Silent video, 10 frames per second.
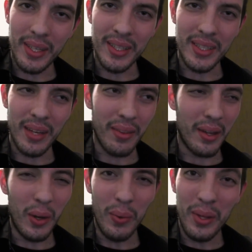Because I
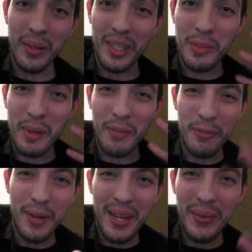thought, oh, there's my
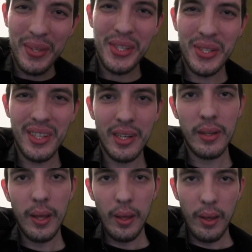friend Richard.